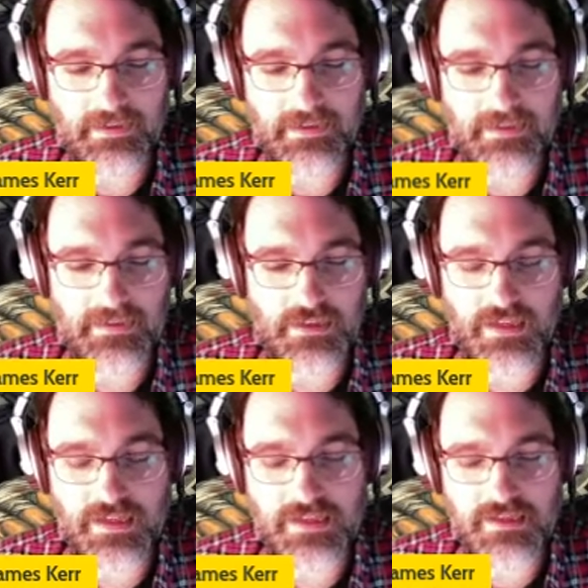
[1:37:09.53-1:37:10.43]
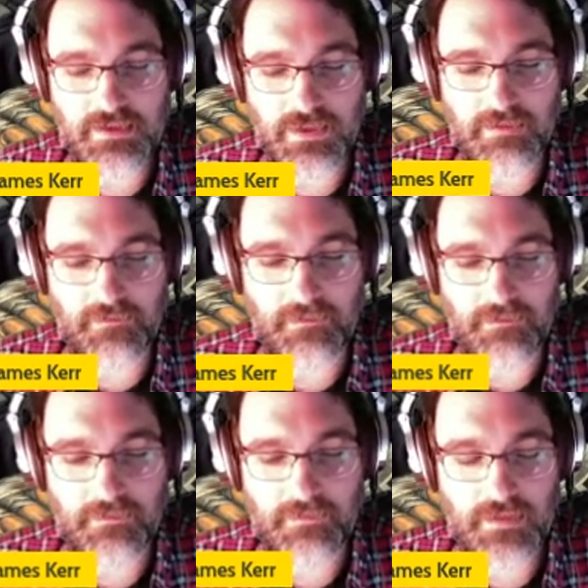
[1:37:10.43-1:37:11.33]
there's a lot to um,
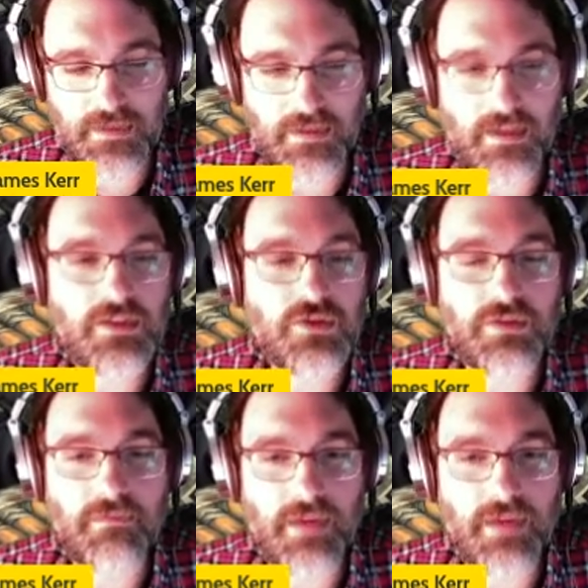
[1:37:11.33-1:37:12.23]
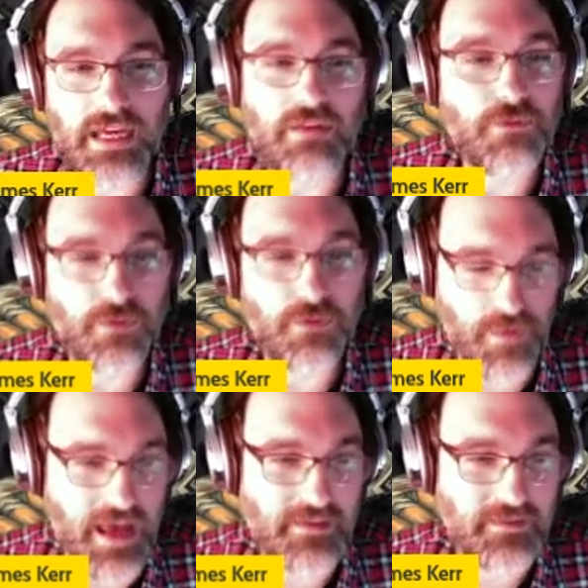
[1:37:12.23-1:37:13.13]
there's a lot you can mine from
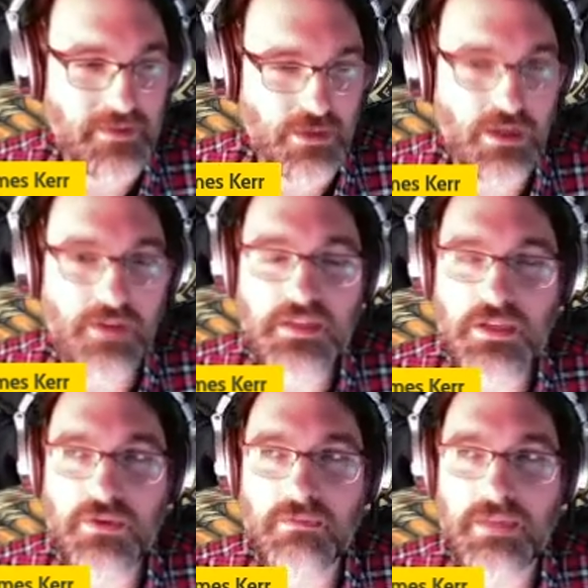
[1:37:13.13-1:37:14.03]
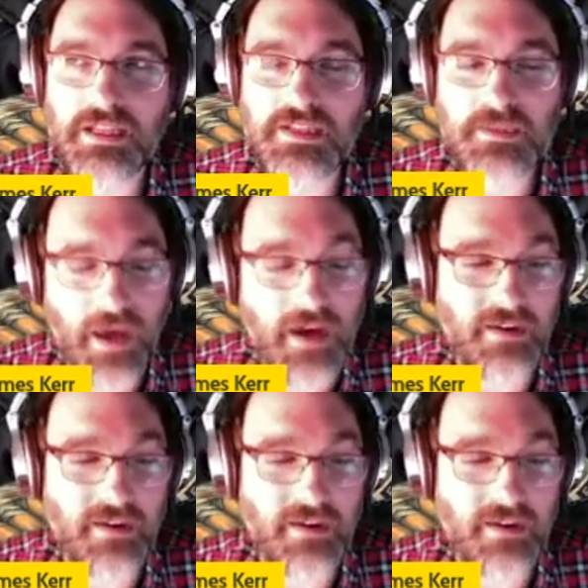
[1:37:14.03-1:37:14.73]
that. There's a lot that you can be inspired.